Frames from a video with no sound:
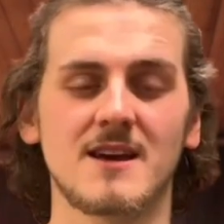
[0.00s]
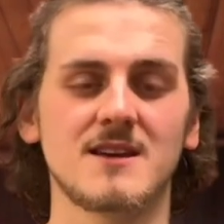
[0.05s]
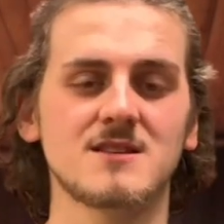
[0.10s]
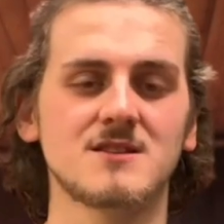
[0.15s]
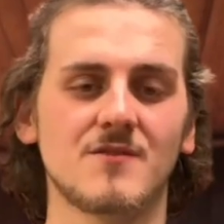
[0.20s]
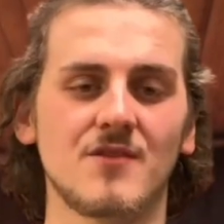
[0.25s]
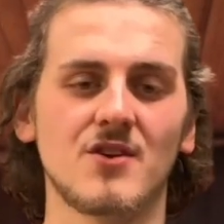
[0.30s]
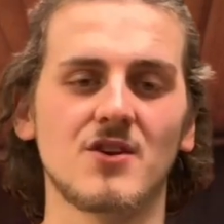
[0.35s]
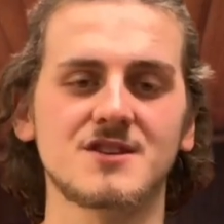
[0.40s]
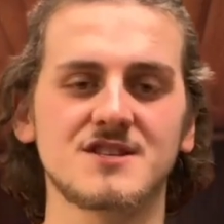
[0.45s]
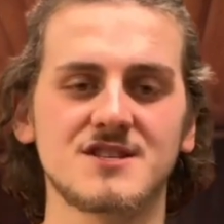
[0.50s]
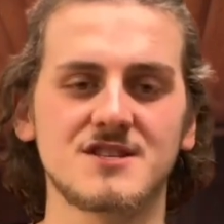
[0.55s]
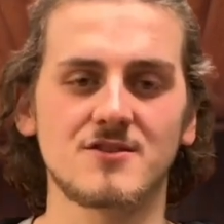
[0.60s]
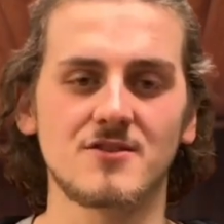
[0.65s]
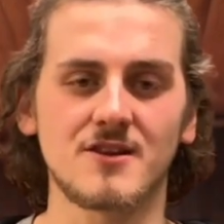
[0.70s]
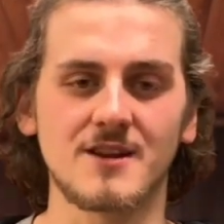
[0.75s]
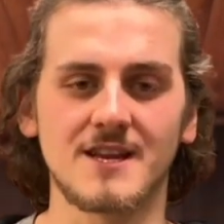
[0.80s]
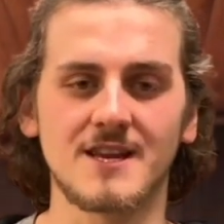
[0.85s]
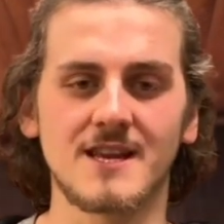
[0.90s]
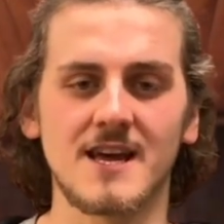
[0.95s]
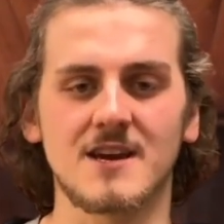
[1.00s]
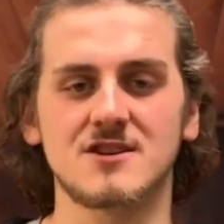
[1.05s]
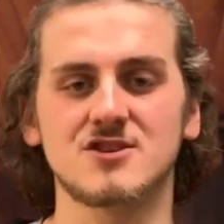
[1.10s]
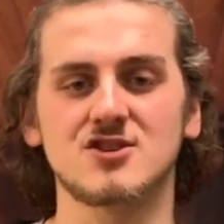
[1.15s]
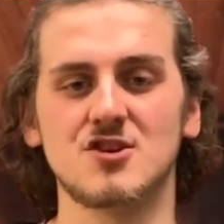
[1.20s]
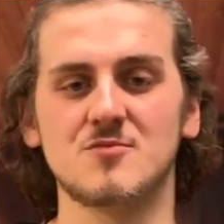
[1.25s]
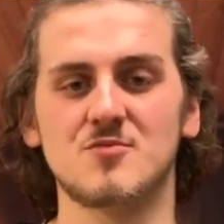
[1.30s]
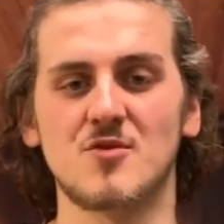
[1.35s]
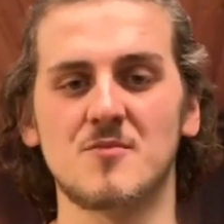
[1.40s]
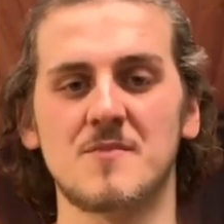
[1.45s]
get yourself a nice snuggly neck
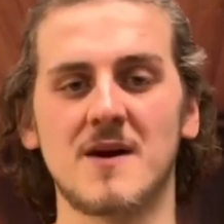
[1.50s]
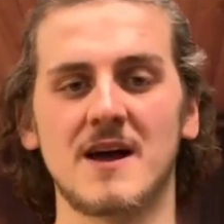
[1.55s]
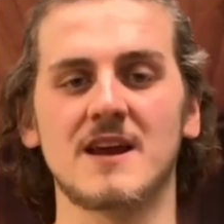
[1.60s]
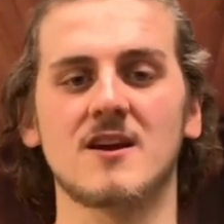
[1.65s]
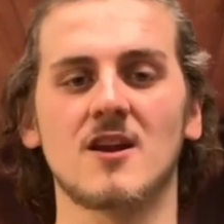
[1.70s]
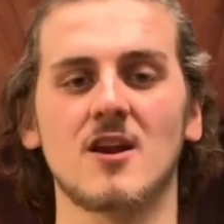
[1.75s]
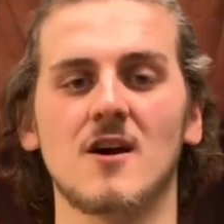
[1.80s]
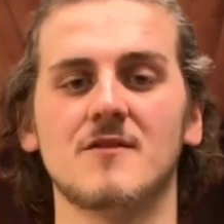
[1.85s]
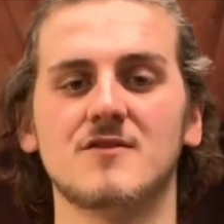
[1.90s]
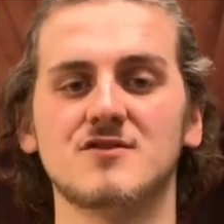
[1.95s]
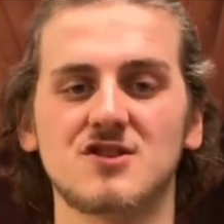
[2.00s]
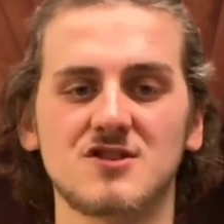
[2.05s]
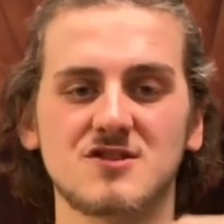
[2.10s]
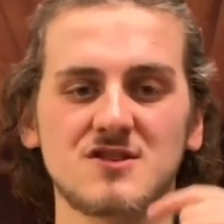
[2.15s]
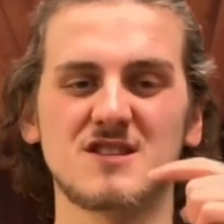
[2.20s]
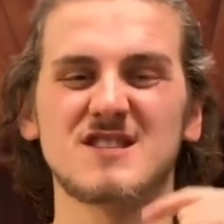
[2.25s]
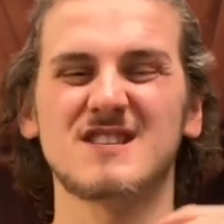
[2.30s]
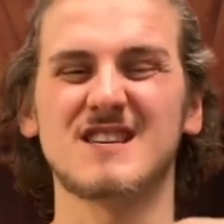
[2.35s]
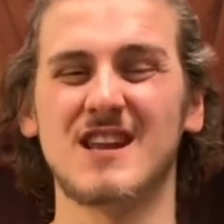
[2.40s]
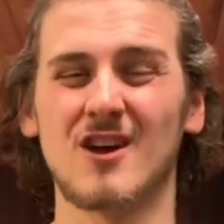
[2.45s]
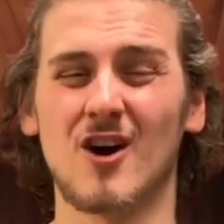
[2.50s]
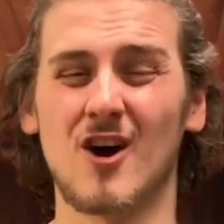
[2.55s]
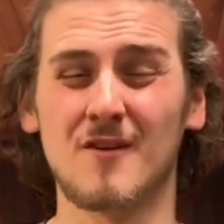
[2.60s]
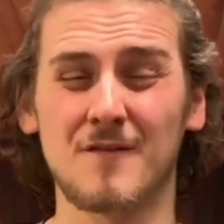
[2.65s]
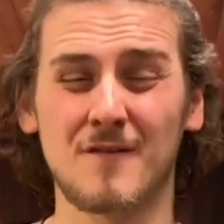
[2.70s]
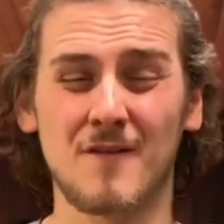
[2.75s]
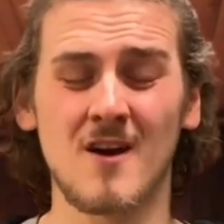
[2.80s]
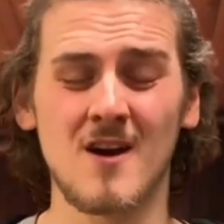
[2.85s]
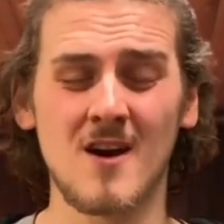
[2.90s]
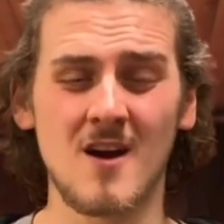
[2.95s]
tube or a balaclava just to seal it off.